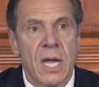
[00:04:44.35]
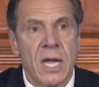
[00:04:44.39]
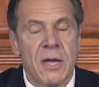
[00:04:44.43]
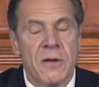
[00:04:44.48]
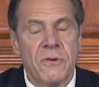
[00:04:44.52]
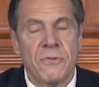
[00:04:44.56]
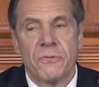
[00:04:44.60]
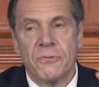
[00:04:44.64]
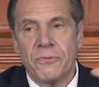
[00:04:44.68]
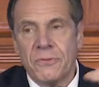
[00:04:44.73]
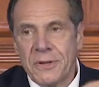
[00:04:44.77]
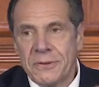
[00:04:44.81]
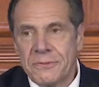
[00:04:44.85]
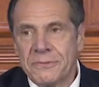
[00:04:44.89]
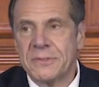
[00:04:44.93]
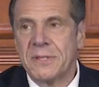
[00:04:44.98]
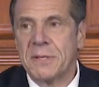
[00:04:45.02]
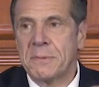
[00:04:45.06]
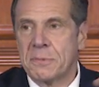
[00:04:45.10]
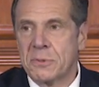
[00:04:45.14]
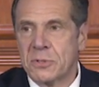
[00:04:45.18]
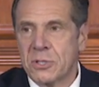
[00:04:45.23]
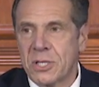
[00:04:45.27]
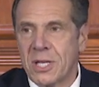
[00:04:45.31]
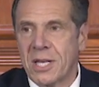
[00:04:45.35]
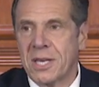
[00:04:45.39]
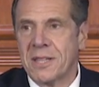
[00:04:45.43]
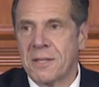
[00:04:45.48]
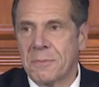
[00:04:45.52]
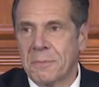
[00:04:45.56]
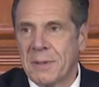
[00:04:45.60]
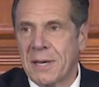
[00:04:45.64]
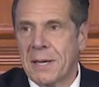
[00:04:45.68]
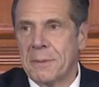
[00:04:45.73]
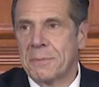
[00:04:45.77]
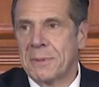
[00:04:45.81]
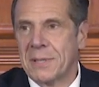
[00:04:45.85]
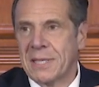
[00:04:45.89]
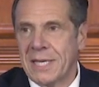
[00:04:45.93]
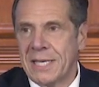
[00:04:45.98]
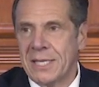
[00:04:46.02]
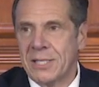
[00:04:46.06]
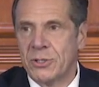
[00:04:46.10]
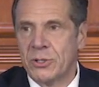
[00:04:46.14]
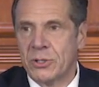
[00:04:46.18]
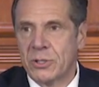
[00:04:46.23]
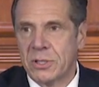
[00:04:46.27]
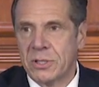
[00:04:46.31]
50% of the
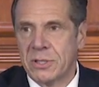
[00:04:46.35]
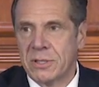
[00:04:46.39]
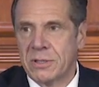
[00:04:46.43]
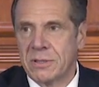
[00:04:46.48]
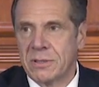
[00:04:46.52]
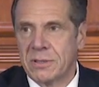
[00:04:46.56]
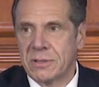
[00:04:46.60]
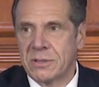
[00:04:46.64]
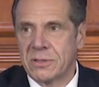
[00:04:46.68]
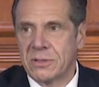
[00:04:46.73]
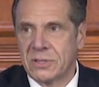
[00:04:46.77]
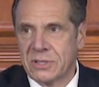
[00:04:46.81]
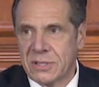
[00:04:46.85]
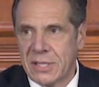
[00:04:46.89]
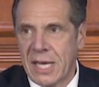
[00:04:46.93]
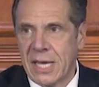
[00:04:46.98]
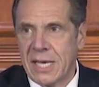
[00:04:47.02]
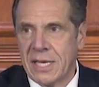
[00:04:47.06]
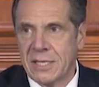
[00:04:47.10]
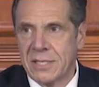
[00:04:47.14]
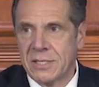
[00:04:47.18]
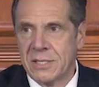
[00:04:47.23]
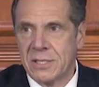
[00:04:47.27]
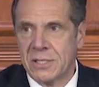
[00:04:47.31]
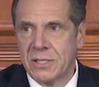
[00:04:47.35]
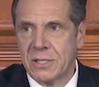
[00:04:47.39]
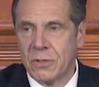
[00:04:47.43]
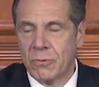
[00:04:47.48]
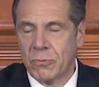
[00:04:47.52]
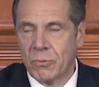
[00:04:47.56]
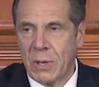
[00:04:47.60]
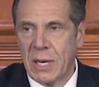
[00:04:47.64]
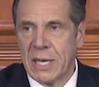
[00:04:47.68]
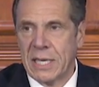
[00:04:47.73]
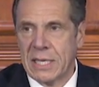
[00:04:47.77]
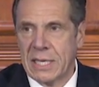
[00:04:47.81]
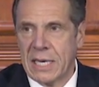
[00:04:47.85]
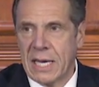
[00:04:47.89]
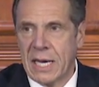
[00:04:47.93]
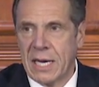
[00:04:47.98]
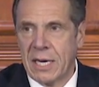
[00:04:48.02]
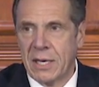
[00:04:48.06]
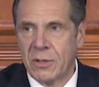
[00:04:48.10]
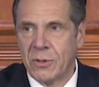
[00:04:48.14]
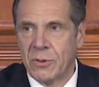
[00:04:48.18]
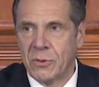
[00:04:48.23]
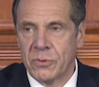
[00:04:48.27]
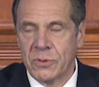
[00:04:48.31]
population says right
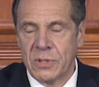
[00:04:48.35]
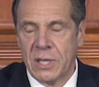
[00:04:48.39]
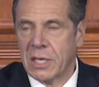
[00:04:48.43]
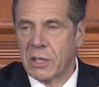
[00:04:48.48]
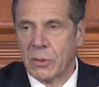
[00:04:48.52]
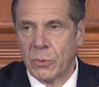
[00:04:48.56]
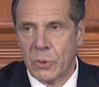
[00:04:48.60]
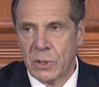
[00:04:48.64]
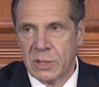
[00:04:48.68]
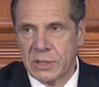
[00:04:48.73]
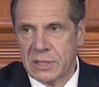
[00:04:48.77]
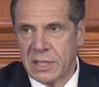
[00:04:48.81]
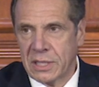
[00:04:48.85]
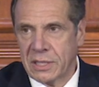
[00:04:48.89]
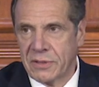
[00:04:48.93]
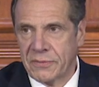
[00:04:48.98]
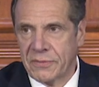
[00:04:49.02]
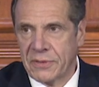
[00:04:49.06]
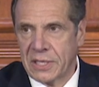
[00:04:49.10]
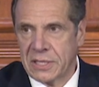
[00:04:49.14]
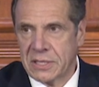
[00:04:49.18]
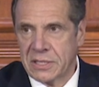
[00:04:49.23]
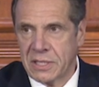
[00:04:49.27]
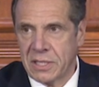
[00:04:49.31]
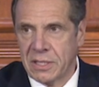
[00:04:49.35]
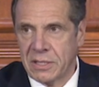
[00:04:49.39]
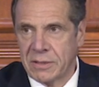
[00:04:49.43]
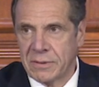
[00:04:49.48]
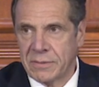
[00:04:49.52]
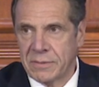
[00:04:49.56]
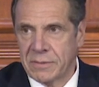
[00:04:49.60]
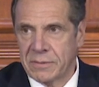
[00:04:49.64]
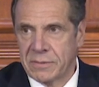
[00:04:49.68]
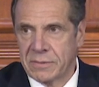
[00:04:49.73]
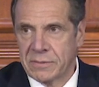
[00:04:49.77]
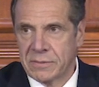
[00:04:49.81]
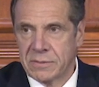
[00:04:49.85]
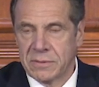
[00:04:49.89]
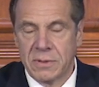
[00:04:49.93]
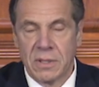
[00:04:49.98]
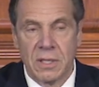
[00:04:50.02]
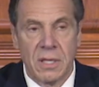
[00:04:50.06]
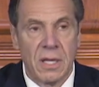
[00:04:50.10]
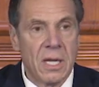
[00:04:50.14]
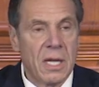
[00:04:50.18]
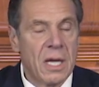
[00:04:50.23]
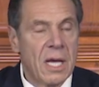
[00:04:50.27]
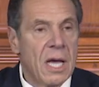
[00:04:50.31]
now they don't want to take the vaccine.
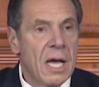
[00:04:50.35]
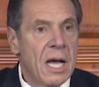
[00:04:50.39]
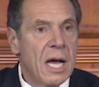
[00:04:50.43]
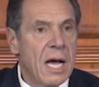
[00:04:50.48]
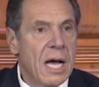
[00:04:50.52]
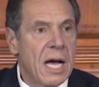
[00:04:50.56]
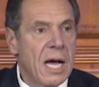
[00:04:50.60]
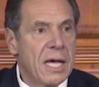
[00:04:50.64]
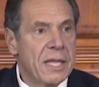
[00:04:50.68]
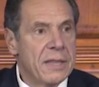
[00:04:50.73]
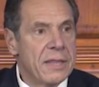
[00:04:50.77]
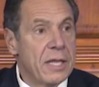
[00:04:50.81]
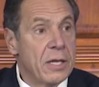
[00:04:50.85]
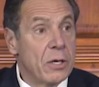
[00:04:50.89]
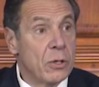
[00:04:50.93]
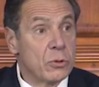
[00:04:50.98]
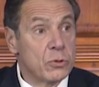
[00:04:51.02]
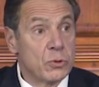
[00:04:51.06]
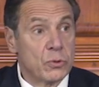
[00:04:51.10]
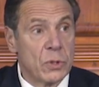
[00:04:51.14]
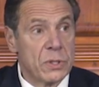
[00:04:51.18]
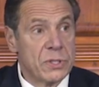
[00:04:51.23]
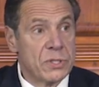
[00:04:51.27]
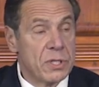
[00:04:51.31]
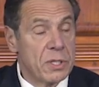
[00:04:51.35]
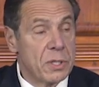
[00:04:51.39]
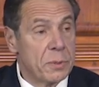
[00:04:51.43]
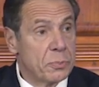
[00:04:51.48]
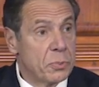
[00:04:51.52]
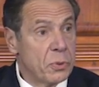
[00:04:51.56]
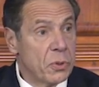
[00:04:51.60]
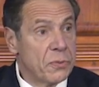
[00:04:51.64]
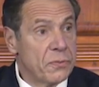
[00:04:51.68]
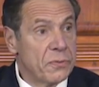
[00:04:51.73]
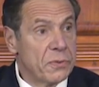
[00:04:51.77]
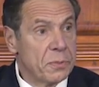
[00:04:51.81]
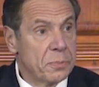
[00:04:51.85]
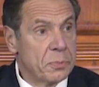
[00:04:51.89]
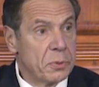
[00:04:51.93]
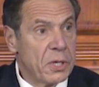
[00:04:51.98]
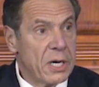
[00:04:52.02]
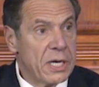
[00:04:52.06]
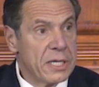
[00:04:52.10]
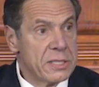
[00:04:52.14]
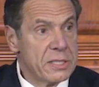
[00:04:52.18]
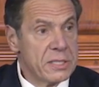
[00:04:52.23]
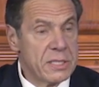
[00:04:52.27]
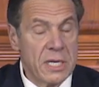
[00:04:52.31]
Uh, they don't trust the approval
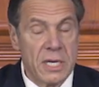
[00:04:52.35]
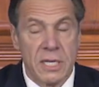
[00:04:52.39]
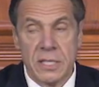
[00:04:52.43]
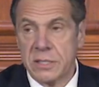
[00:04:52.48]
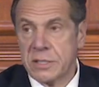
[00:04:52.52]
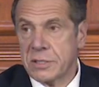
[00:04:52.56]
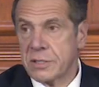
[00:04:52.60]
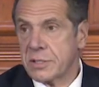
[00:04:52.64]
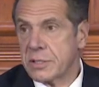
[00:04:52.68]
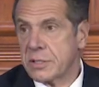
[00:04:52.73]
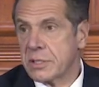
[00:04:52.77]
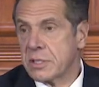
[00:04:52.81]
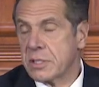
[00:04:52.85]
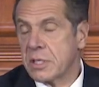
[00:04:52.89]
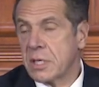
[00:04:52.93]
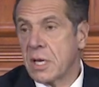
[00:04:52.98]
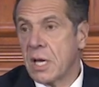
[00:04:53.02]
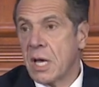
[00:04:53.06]
process.